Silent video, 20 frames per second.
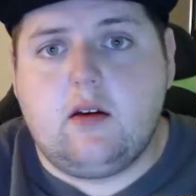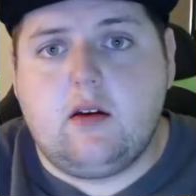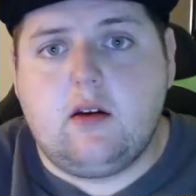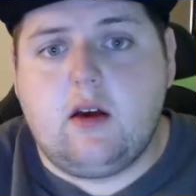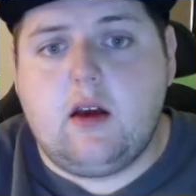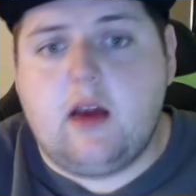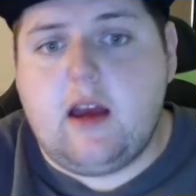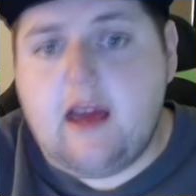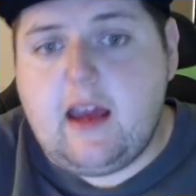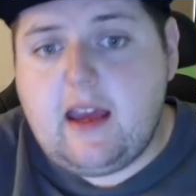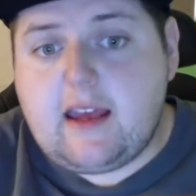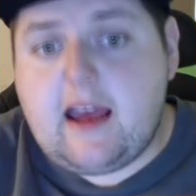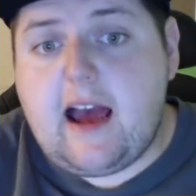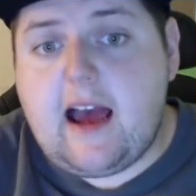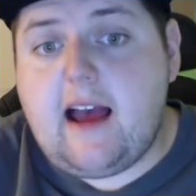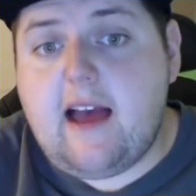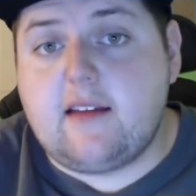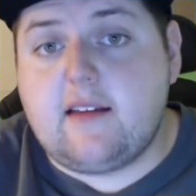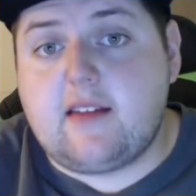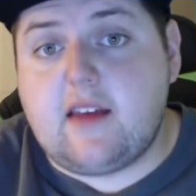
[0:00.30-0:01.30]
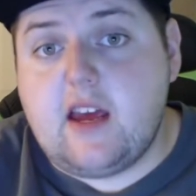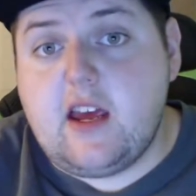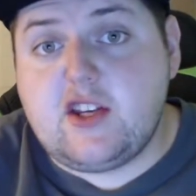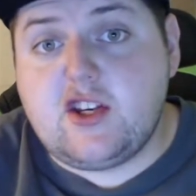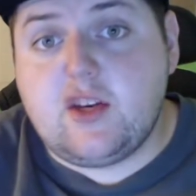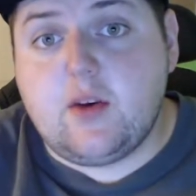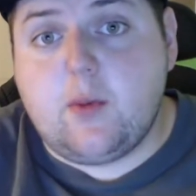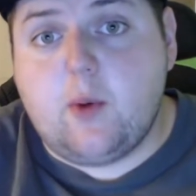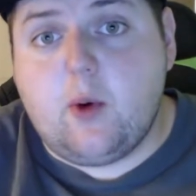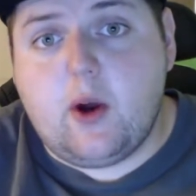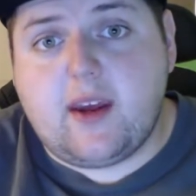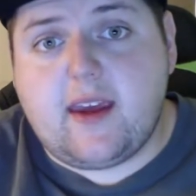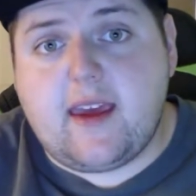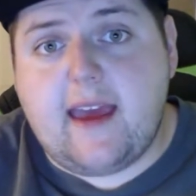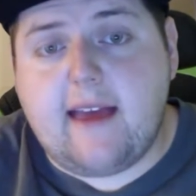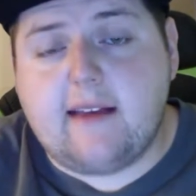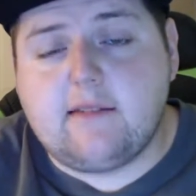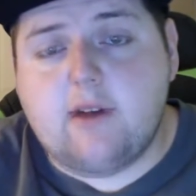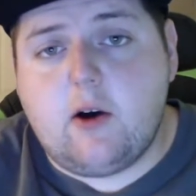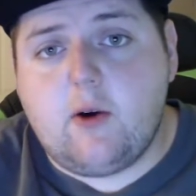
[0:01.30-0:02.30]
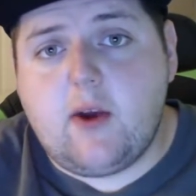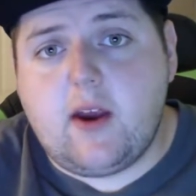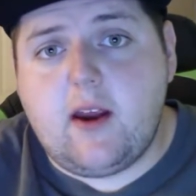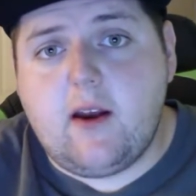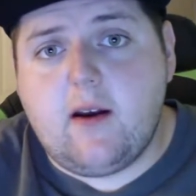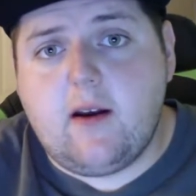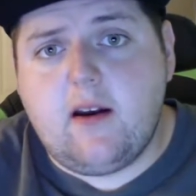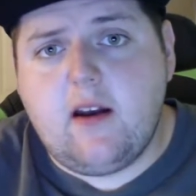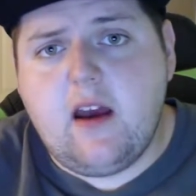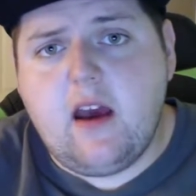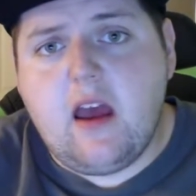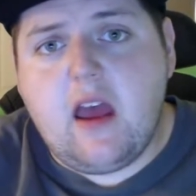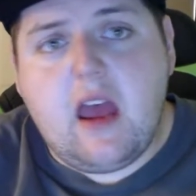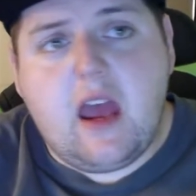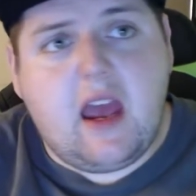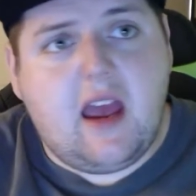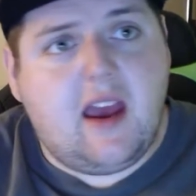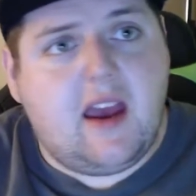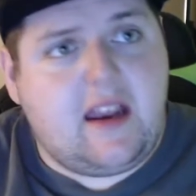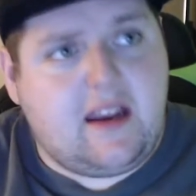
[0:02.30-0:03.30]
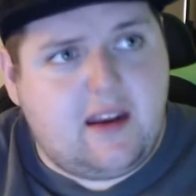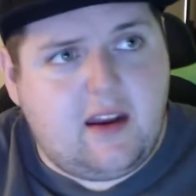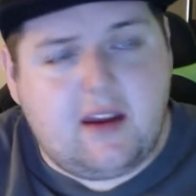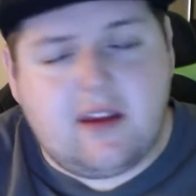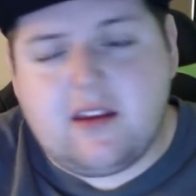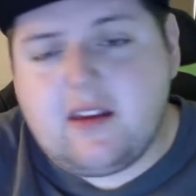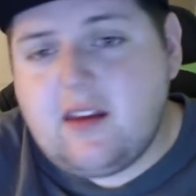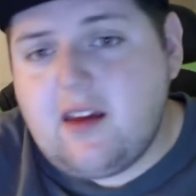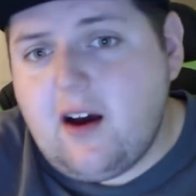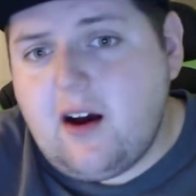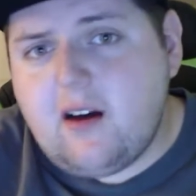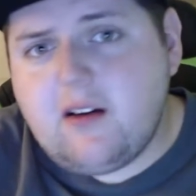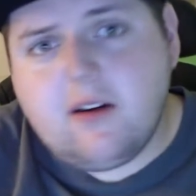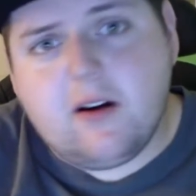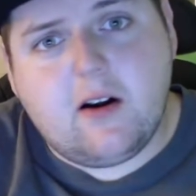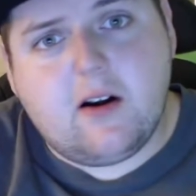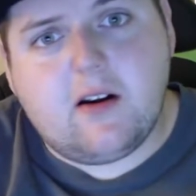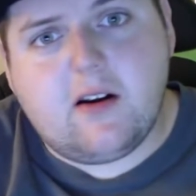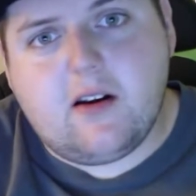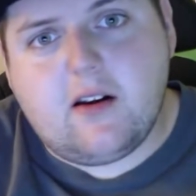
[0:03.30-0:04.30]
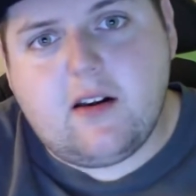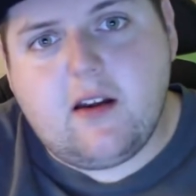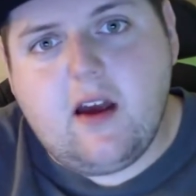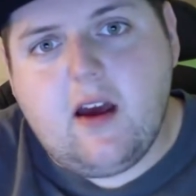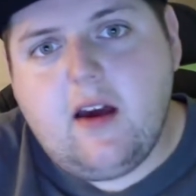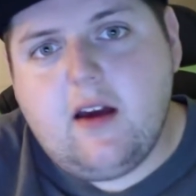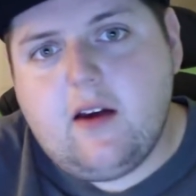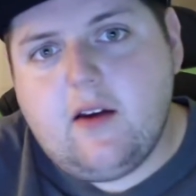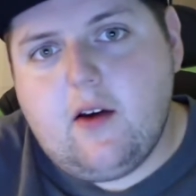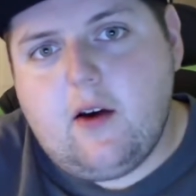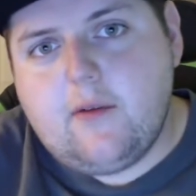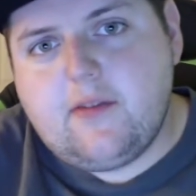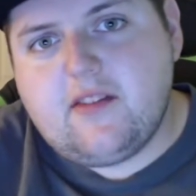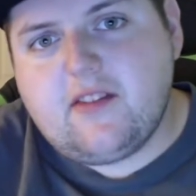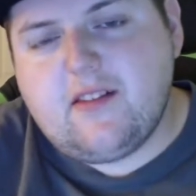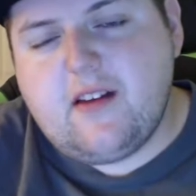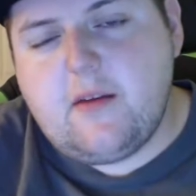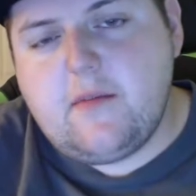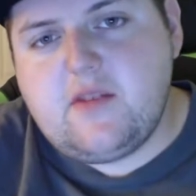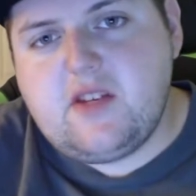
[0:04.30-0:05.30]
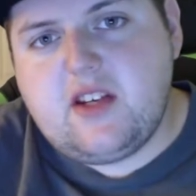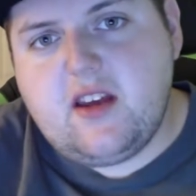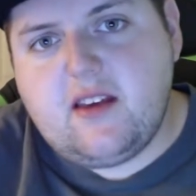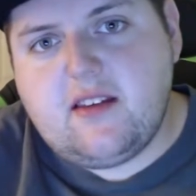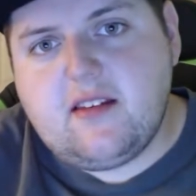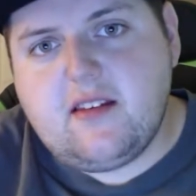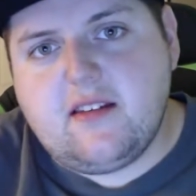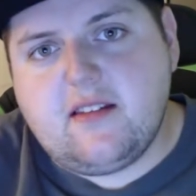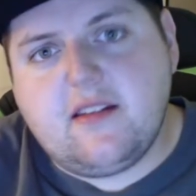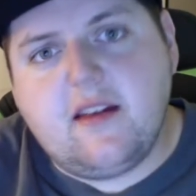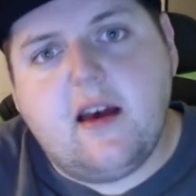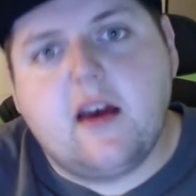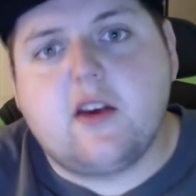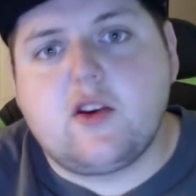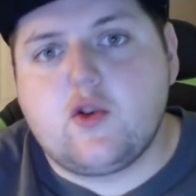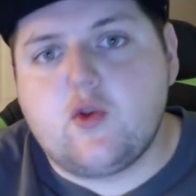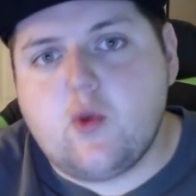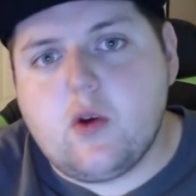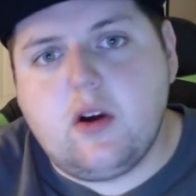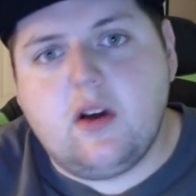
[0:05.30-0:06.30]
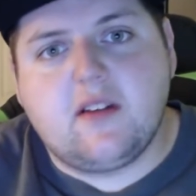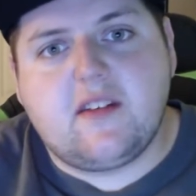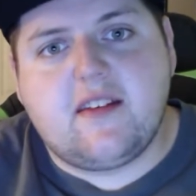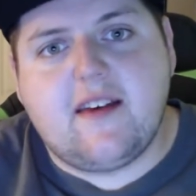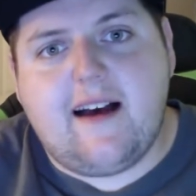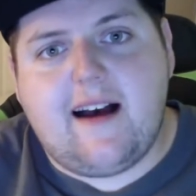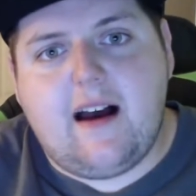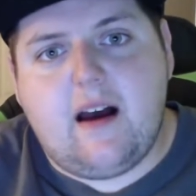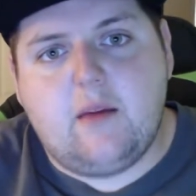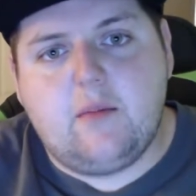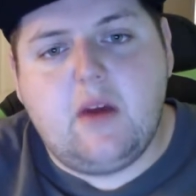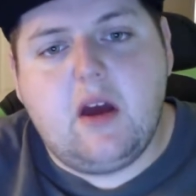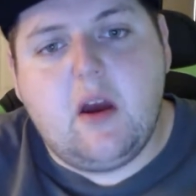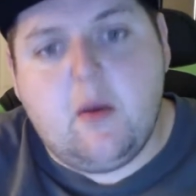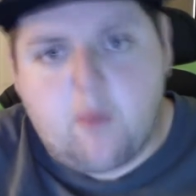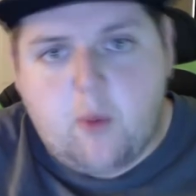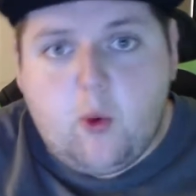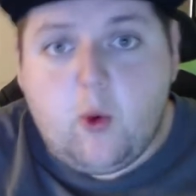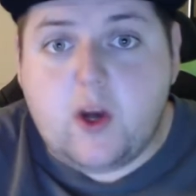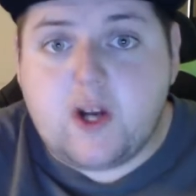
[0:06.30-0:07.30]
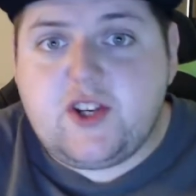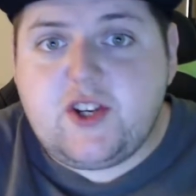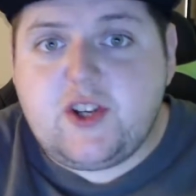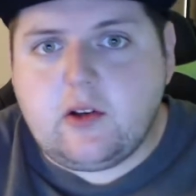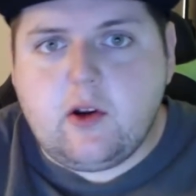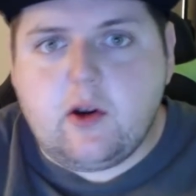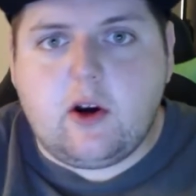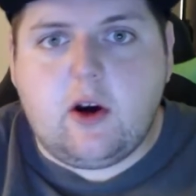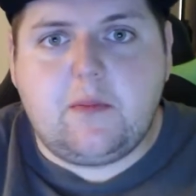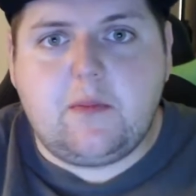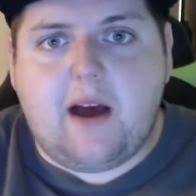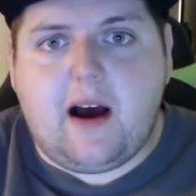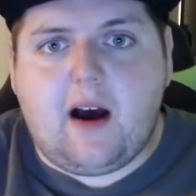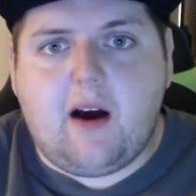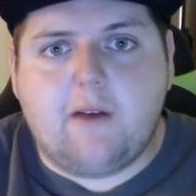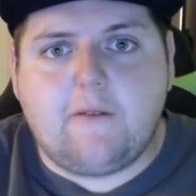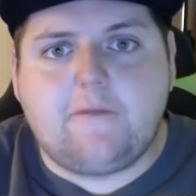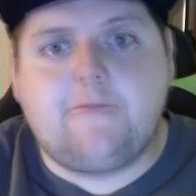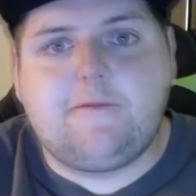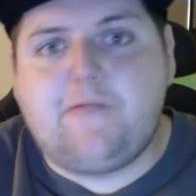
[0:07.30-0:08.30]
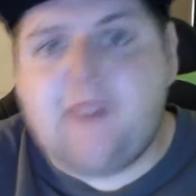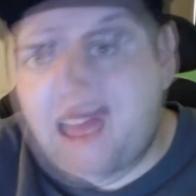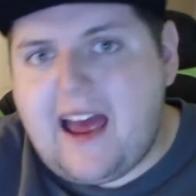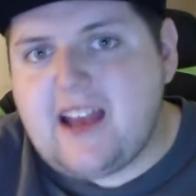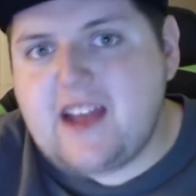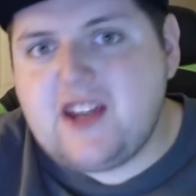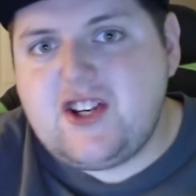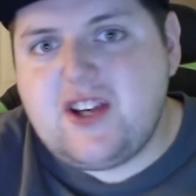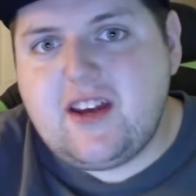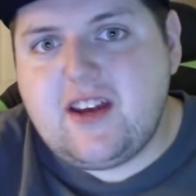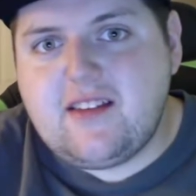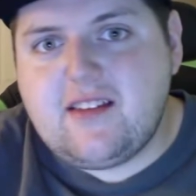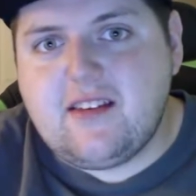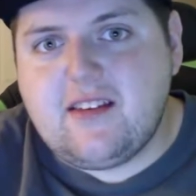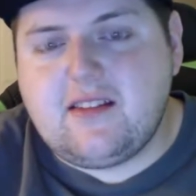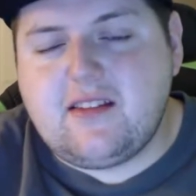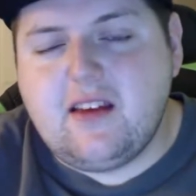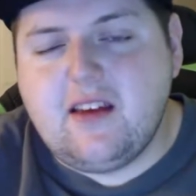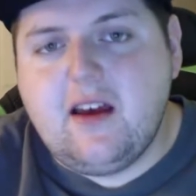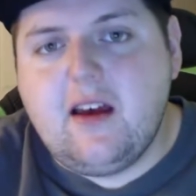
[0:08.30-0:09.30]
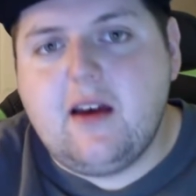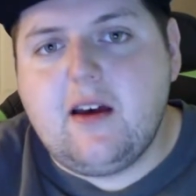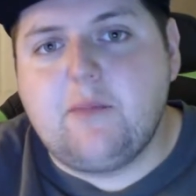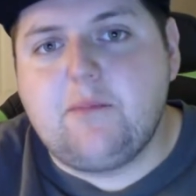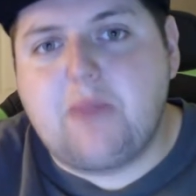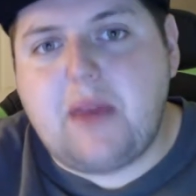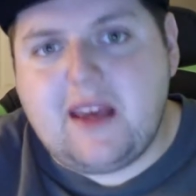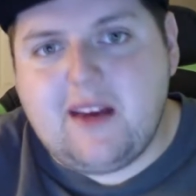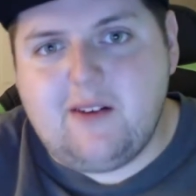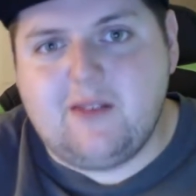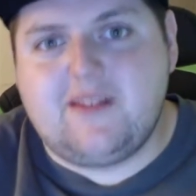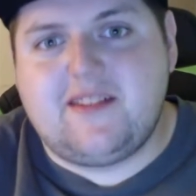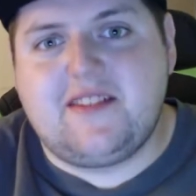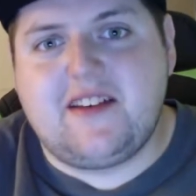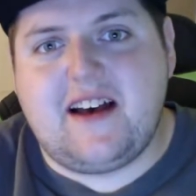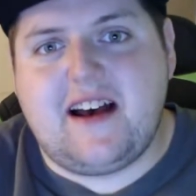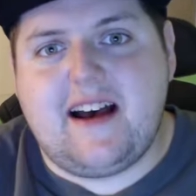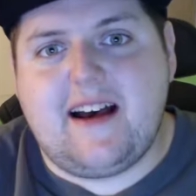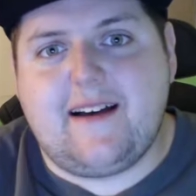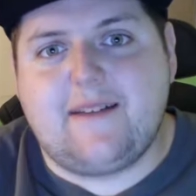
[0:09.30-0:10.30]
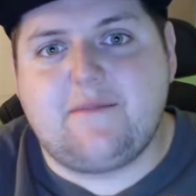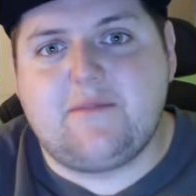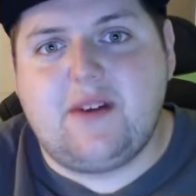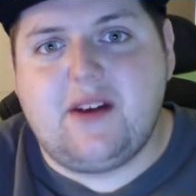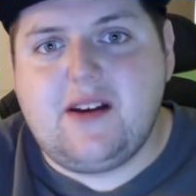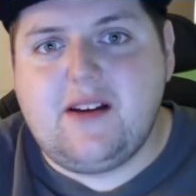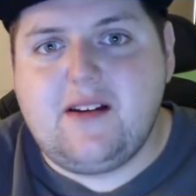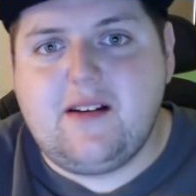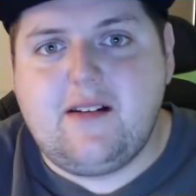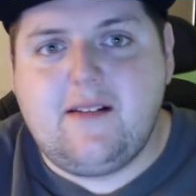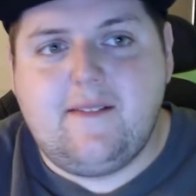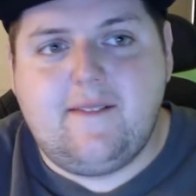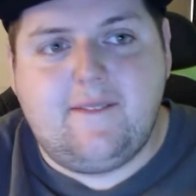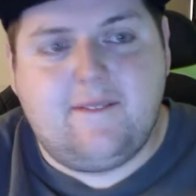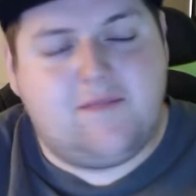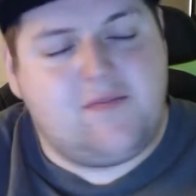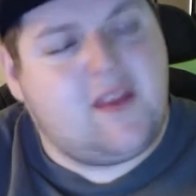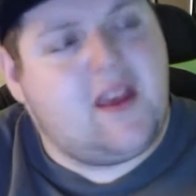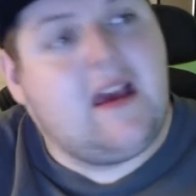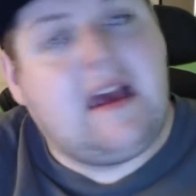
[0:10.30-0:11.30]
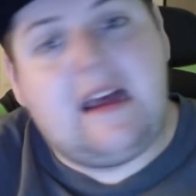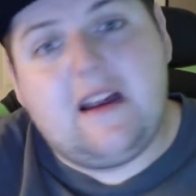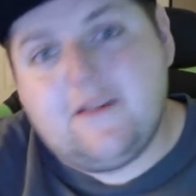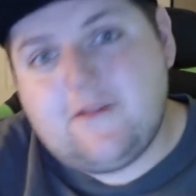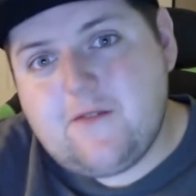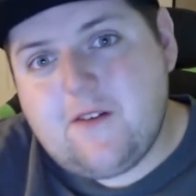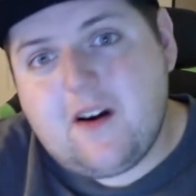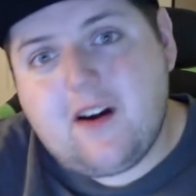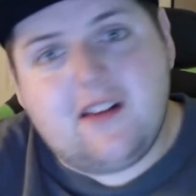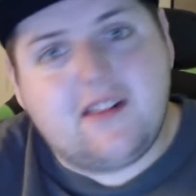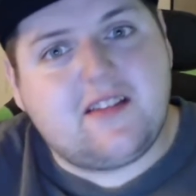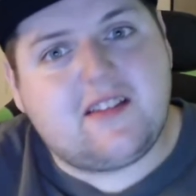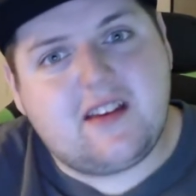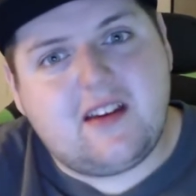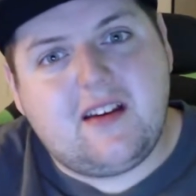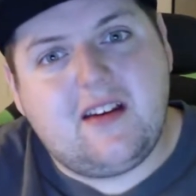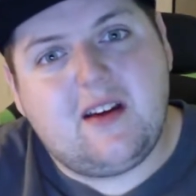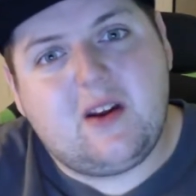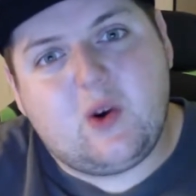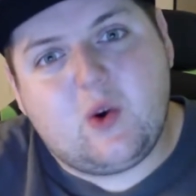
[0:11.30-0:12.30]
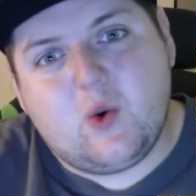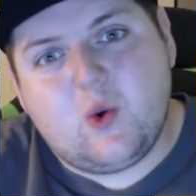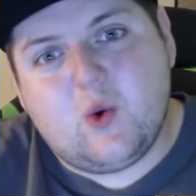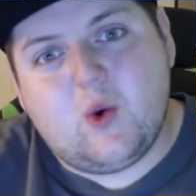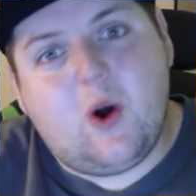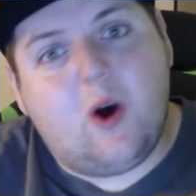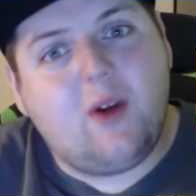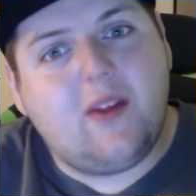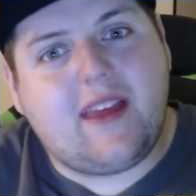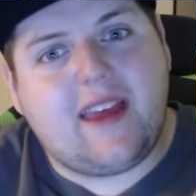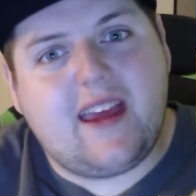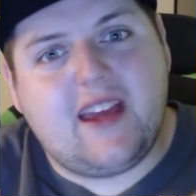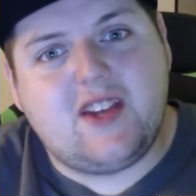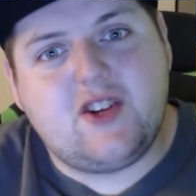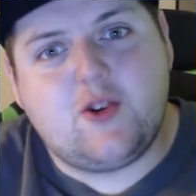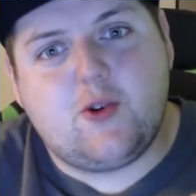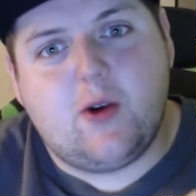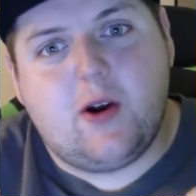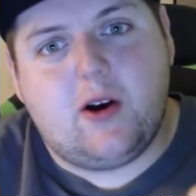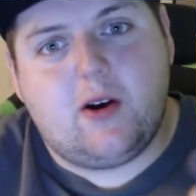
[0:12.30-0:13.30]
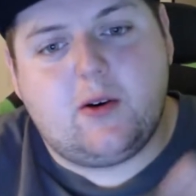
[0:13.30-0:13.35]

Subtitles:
Hey guys, it's your boy Kalo here, and y'all heard of Slim Jesus drill time, but what you know about Fat Jesus meal time? First, roll the intro.